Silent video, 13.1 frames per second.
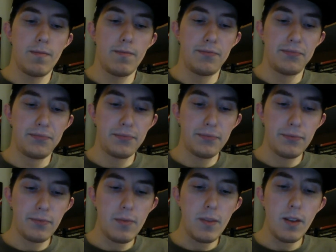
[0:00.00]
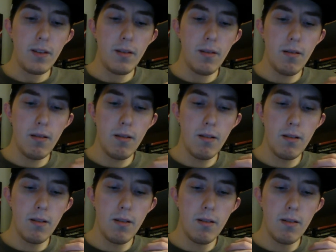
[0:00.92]

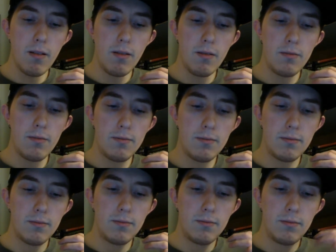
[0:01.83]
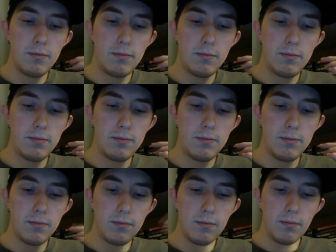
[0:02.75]
(silence)